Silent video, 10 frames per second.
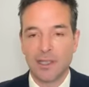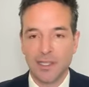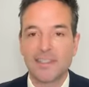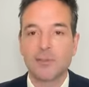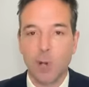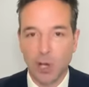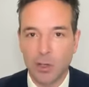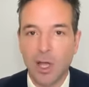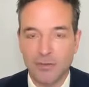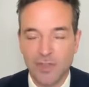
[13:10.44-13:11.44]
this is where a
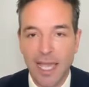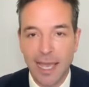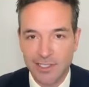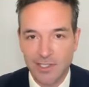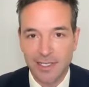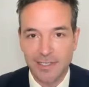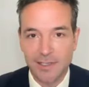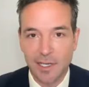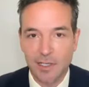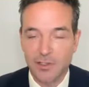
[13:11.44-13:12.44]
lot of the action
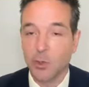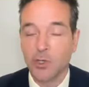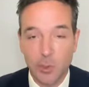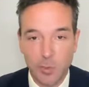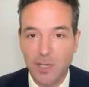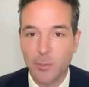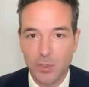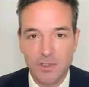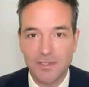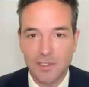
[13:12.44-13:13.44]
is. So it could be
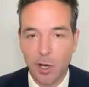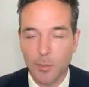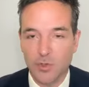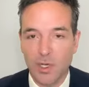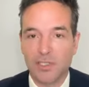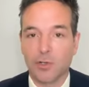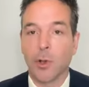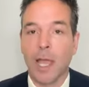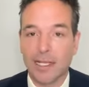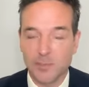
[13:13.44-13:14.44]
emergency arbitration or
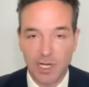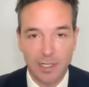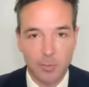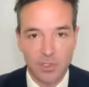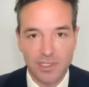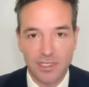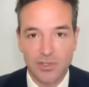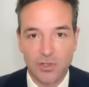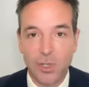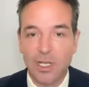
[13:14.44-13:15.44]
expedited
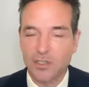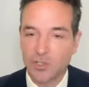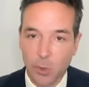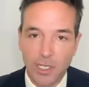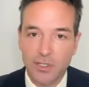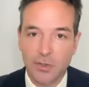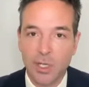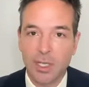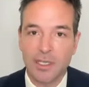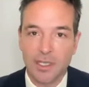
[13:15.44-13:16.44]
procedure, joinder,
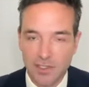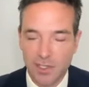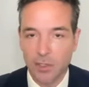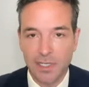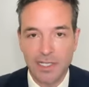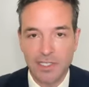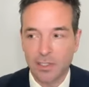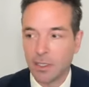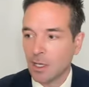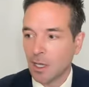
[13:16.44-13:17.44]

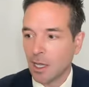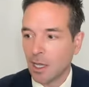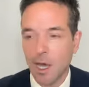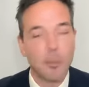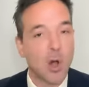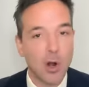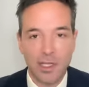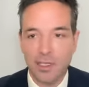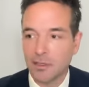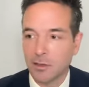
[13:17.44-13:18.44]
consolidation. A
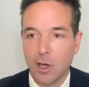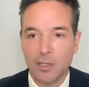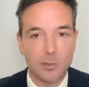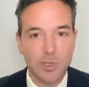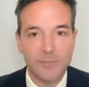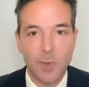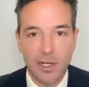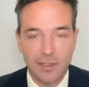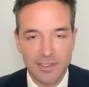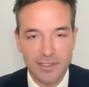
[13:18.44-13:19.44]
party on the
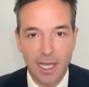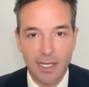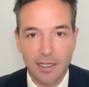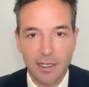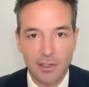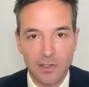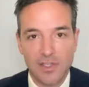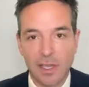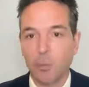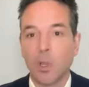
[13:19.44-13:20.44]
respondent side could
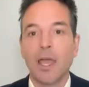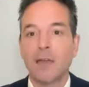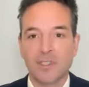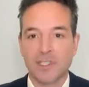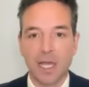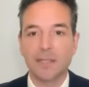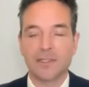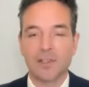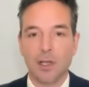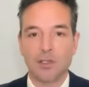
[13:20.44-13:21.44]
say, well, I haven't signed
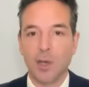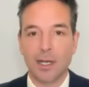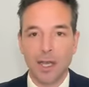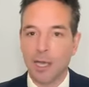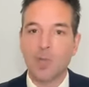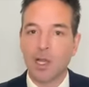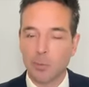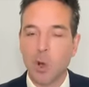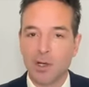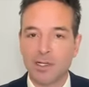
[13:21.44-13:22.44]
this contract. I'm not a
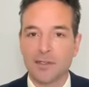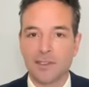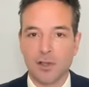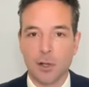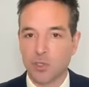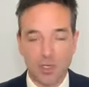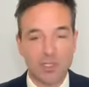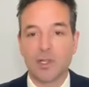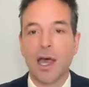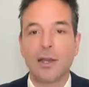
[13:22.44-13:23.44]
party to this
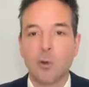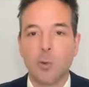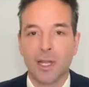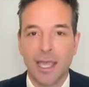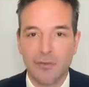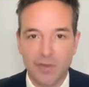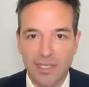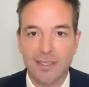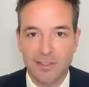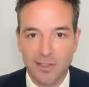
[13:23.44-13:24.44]
arbitration. I don't want to have
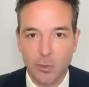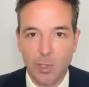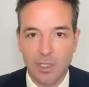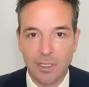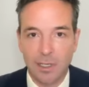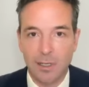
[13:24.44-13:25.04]
anything to do with it.